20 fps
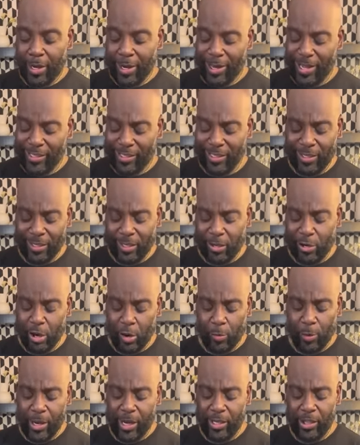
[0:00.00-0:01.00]
It's just a
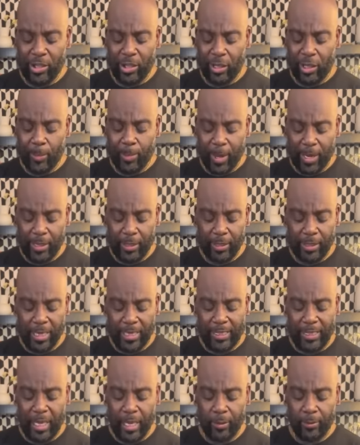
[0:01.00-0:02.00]
Korean chili paste,
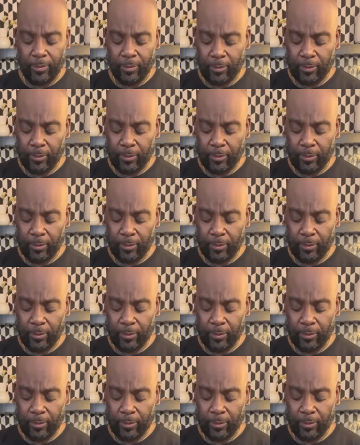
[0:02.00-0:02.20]
that's it.